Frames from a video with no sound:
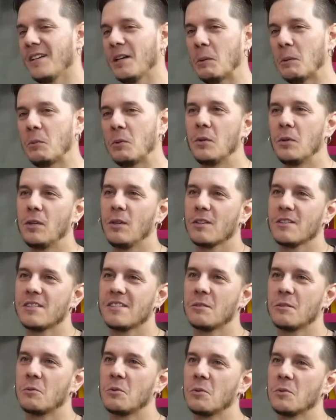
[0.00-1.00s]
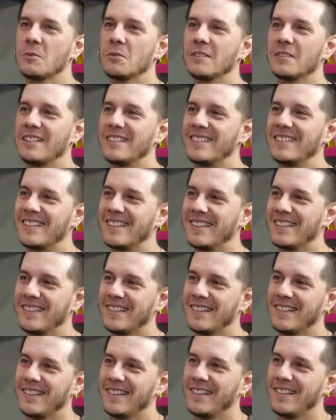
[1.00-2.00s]
you with your serotonin.
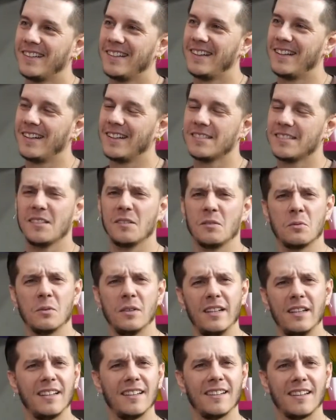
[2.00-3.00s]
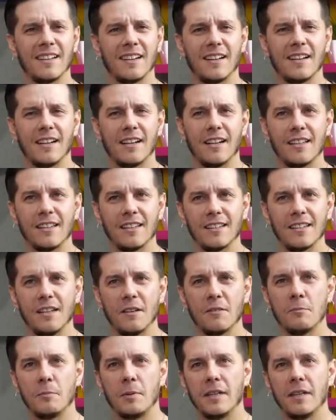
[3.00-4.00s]
And I said, really? I
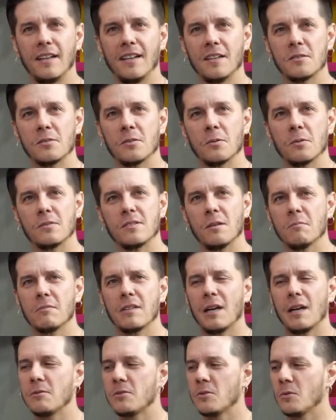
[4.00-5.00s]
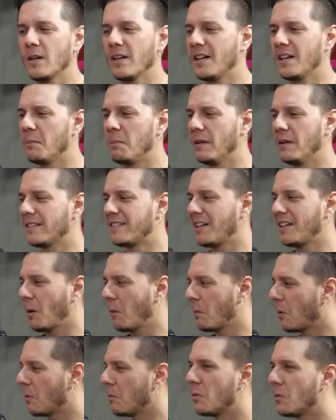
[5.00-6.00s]
love bananas. So sometimes you wake up in a
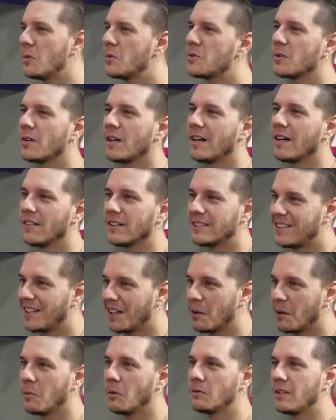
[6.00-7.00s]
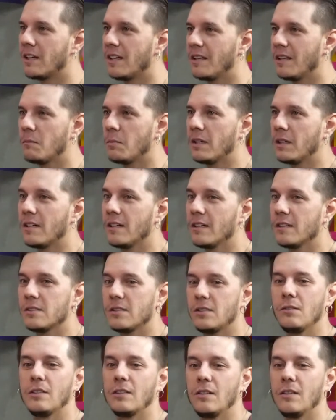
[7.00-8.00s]
terrible mood, you have a terrible day because
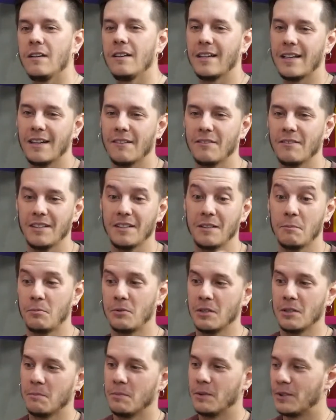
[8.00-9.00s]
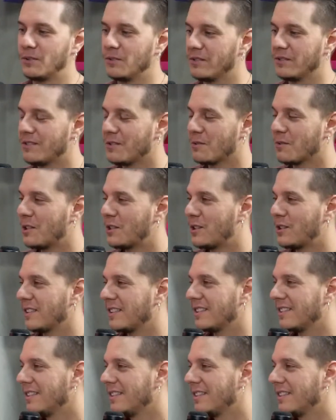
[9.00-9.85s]
you're not having the proper nutrition.